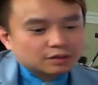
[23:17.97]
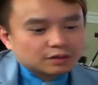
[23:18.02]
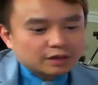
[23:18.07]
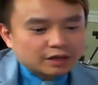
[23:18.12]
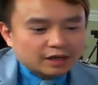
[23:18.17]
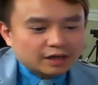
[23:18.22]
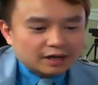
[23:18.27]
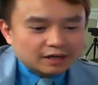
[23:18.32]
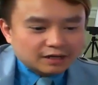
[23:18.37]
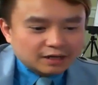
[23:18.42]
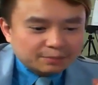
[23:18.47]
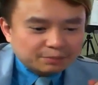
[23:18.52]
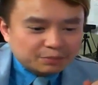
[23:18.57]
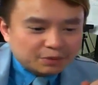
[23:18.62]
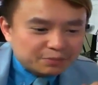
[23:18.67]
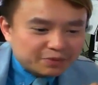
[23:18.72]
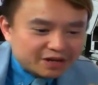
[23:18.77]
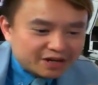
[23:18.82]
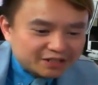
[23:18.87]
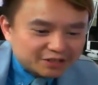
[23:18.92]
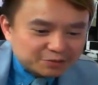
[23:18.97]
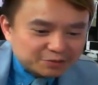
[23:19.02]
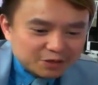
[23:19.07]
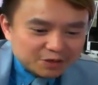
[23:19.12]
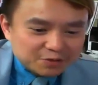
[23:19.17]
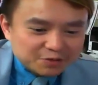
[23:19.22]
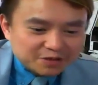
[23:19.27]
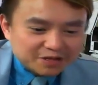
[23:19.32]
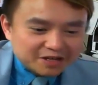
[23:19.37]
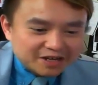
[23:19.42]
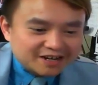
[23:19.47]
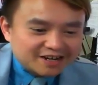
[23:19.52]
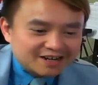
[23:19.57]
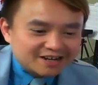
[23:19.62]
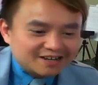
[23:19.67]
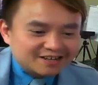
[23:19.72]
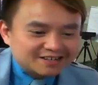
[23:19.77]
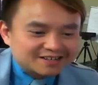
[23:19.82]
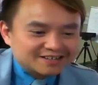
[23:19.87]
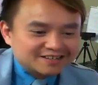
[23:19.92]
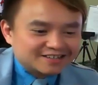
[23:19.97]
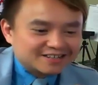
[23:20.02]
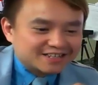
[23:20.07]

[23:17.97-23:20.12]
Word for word: You got a couple of minutes, maybe kind of uh,